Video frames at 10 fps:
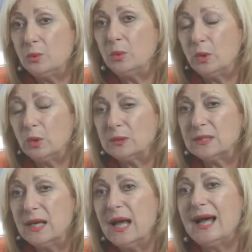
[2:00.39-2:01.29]
the world
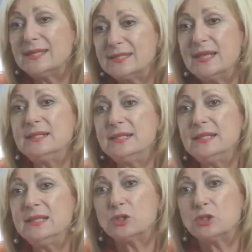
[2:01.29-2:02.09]
are sending